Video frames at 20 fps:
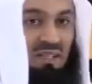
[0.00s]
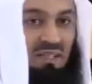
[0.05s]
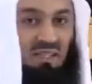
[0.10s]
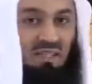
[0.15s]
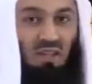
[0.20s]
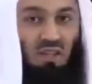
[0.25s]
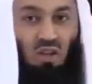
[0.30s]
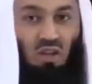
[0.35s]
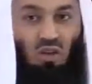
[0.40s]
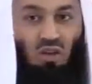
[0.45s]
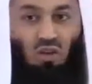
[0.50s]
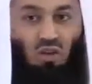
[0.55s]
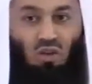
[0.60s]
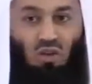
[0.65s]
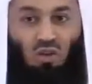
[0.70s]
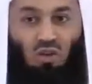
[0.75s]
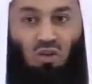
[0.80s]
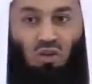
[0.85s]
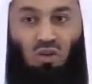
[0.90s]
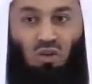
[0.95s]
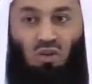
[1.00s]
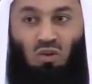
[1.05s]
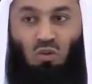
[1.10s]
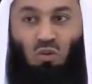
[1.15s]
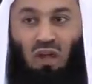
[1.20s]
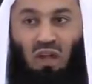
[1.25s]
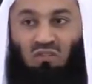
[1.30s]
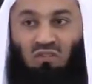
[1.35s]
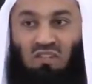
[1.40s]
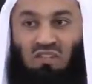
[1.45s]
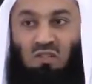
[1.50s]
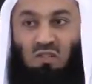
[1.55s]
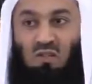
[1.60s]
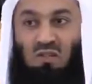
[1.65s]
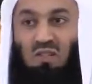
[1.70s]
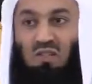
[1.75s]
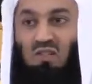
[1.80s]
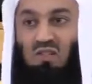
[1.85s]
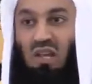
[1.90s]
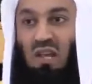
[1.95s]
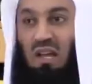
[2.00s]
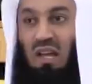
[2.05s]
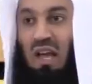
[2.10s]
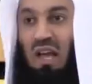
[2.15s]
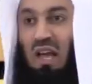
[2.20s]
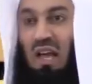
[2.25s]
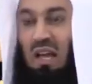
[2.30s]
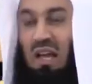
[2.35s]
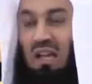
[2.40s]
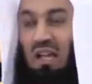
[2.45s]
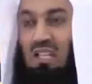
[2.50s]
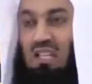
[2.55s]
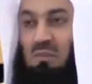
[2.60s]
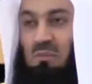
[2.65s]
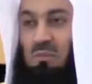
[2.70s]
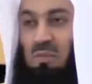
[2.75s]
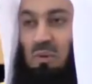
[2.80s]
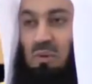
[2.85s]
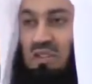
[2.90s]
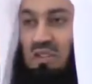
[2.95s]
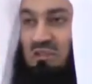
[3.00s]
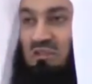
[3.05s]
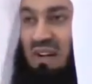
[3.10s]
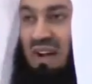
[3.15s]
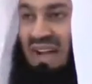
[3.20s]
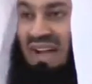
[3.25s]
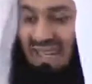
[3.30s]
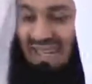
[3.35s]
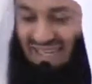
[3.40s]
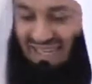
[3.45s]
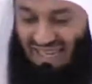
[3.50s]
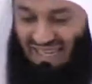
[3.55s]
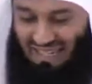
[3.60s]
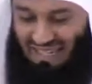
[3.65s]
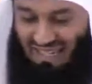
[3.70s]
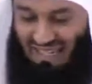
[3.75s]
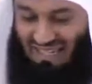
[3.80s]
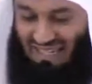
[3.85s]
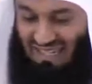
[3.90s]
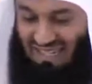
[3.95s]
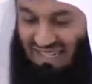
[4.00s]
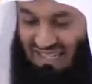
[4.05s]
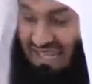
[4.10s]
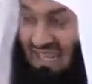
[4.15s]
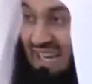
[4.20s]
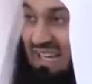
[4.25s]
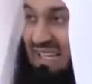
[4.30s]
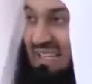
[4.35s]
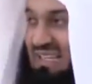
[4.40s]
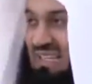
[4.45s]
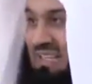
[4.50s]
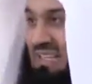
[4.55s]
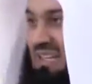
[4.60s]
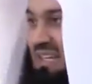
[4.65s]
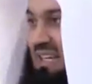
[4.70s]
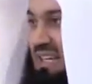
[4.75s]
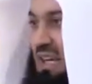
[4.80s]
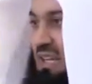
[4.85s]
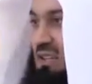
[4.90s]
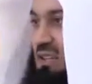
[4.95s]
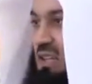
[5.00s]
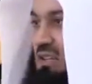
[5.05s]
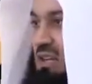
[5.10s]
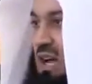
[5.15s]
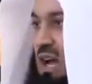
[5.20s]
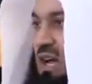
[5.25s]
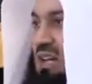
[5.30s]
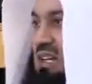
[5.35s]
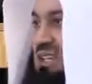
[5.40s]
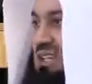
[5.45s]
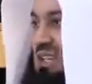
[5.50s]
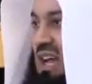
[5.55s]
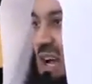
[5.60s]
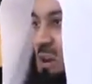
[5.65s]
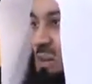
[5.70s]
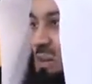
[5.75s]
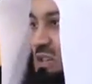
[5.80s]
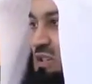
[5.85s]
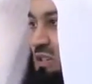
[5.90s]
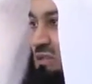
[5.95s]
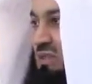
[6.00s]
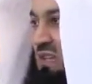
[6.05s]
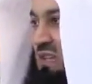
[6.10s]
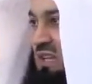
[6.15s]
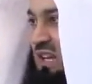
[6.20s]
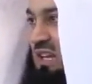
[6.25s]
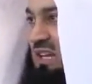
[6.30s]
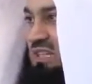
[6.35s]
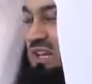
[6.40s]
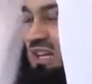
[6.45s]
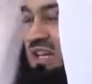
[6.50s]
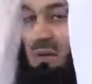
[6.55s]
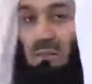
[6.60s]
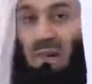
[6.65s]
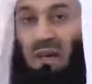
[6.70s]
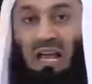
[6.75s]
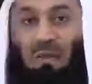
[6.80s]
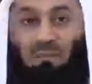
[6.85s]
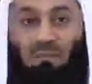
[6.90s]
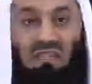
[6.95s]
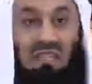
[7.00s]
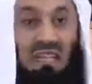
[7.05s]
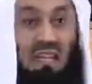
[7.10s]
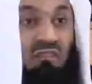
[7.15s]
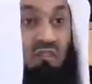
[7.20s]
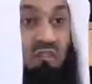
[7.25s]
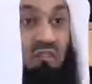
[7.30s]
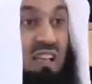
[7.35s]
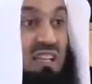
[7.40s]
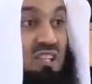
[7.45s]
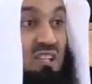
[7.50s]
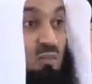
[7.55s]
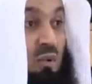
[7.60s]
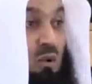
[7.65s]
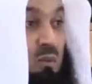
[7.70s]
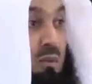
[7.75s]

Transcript: means? Whoever's salah is beautified in the night, in the darkest hours of the night, perhaps their face